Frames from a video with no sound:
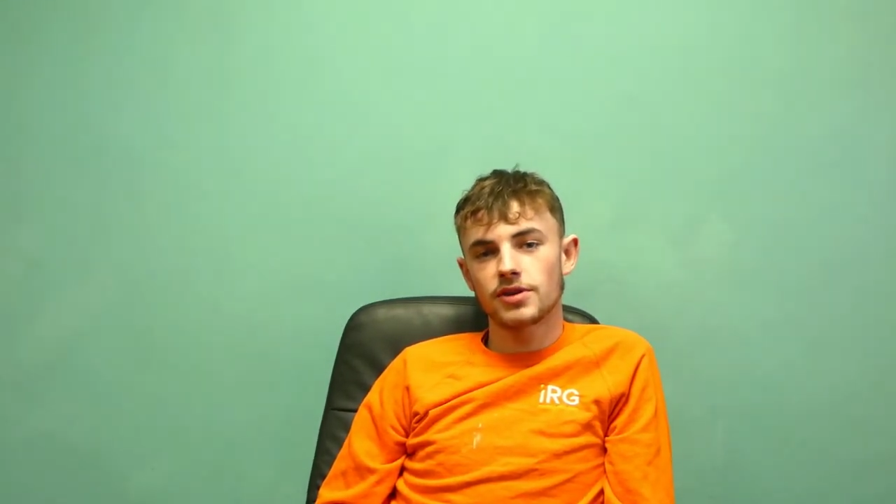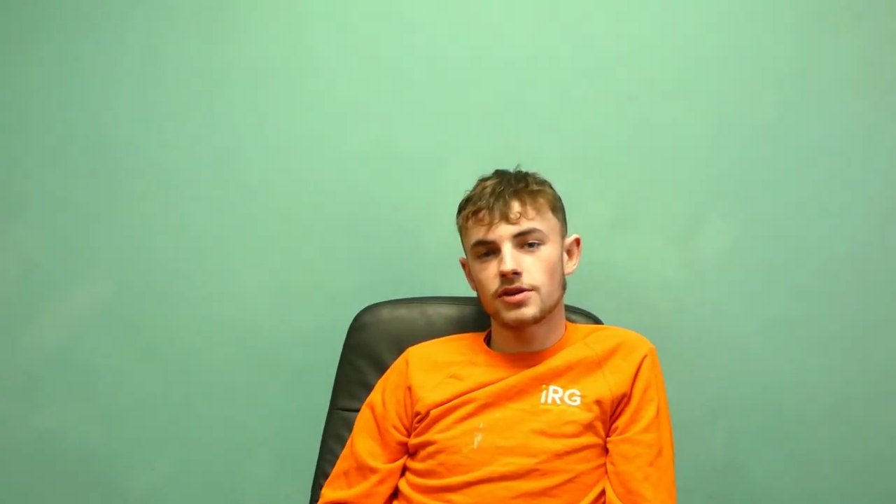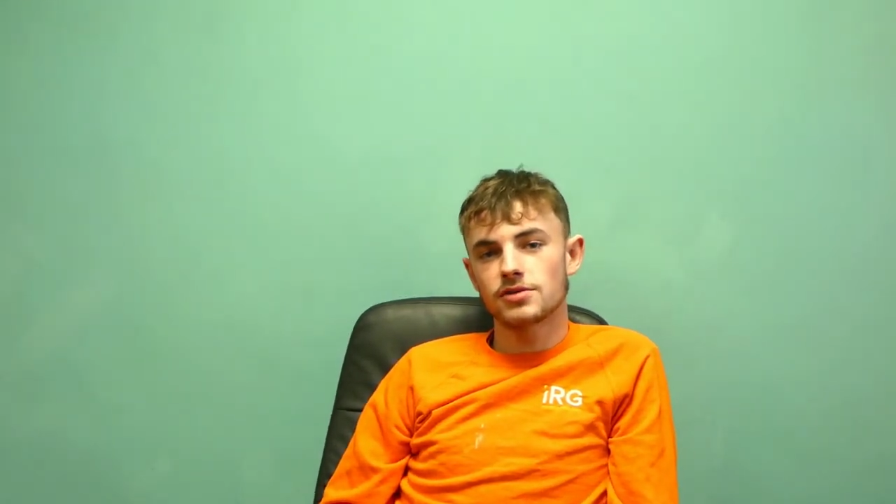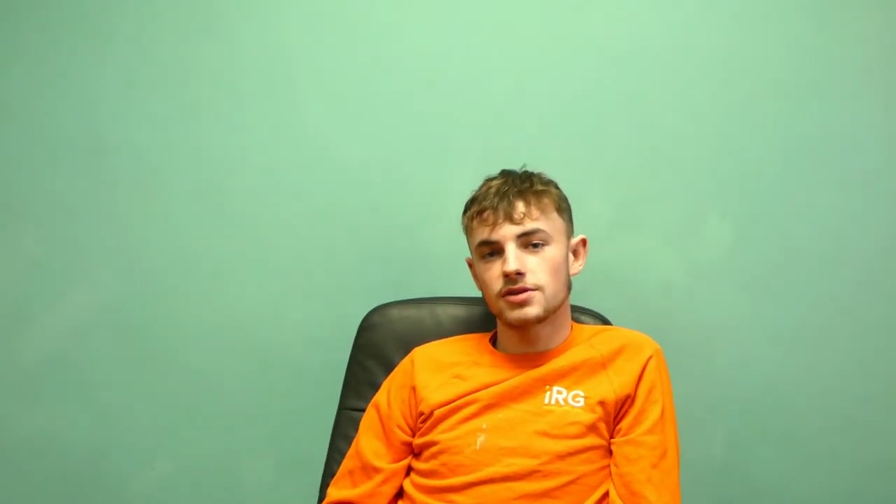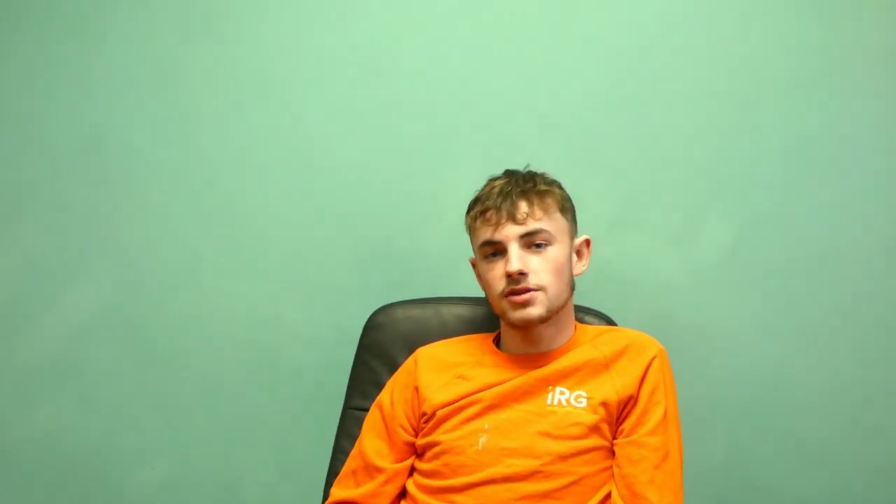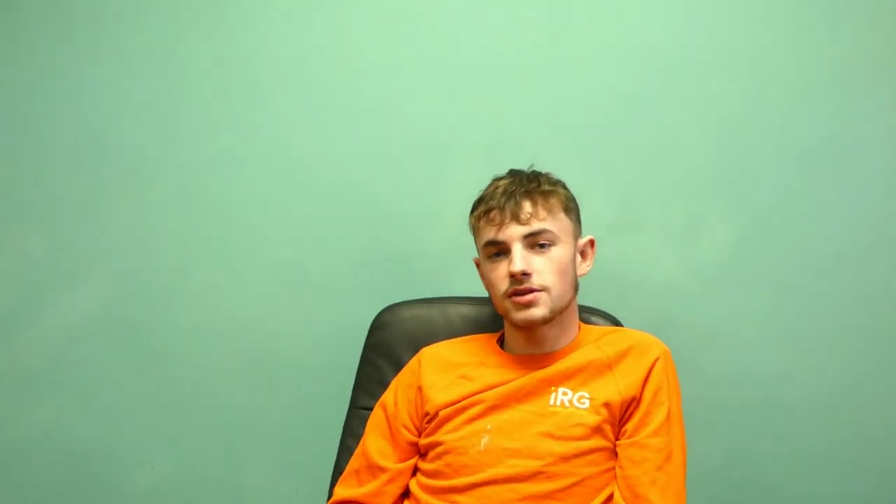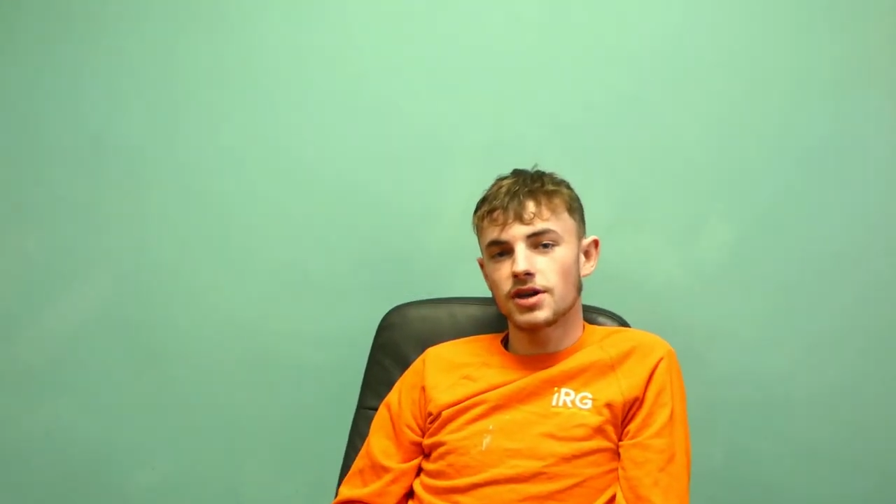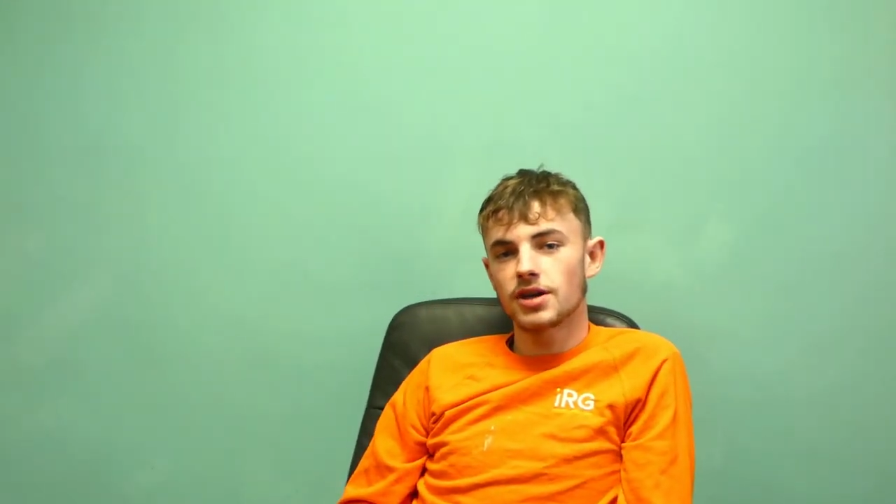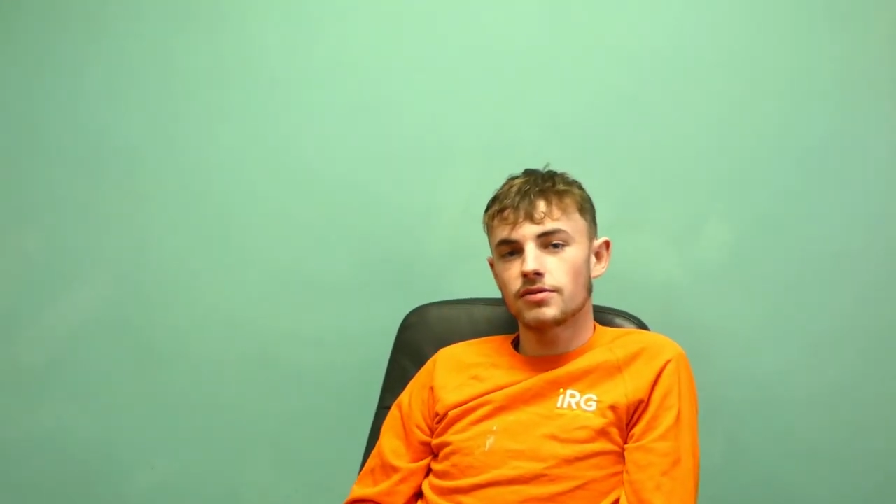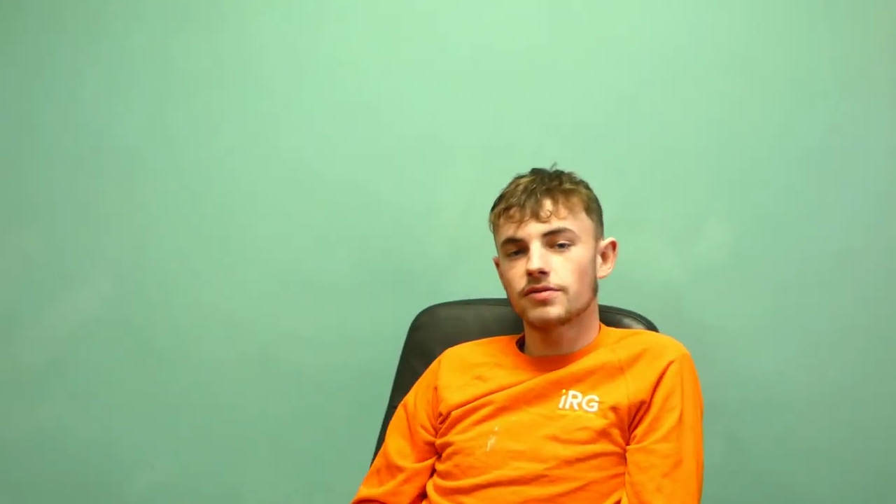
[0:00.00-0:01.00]
It goes into
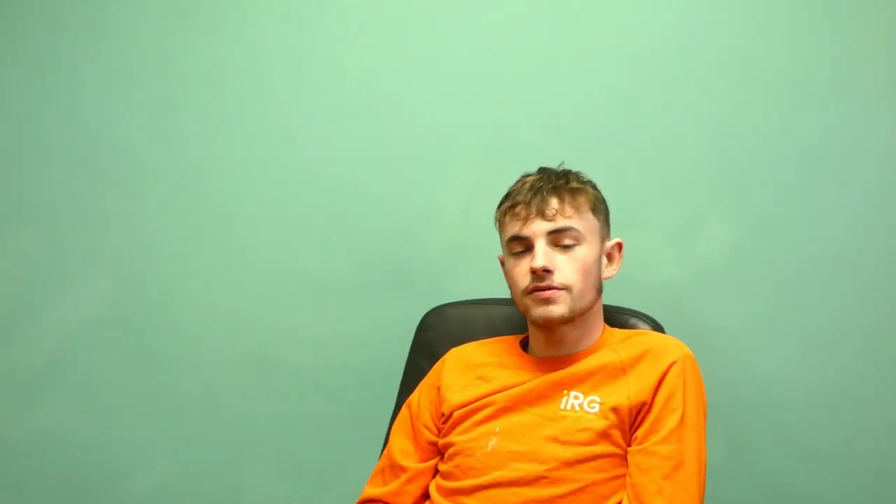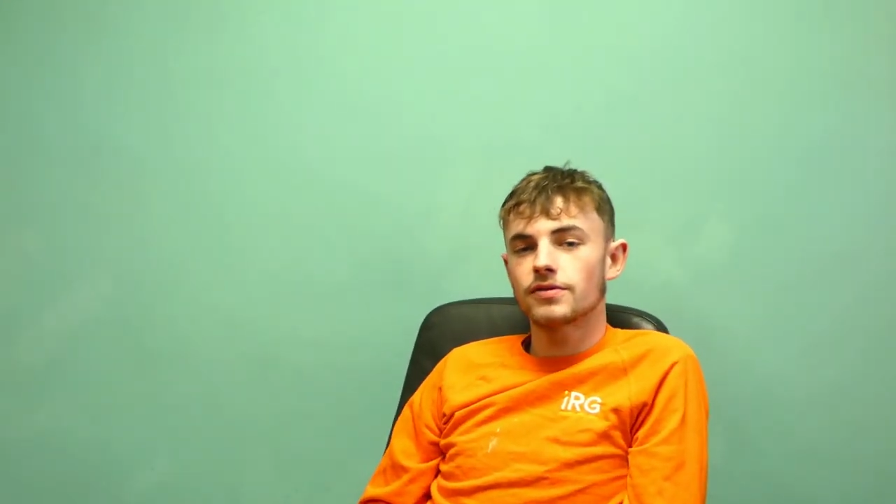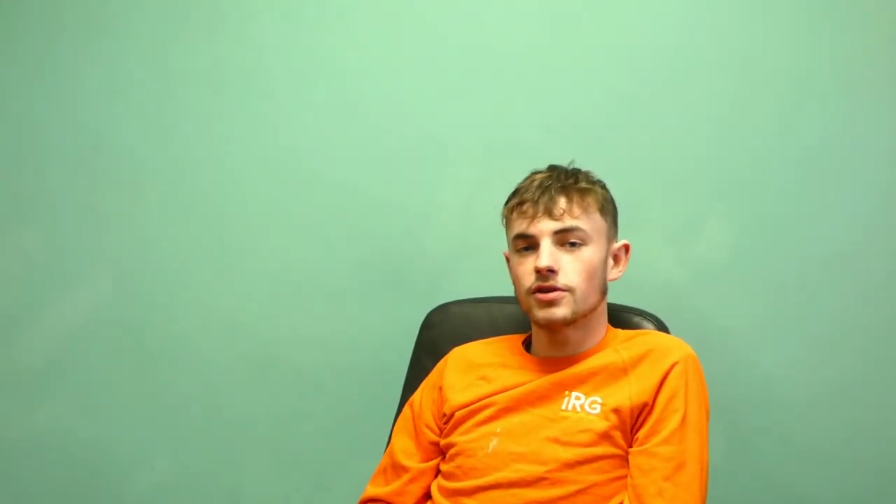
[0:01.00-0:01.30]
depth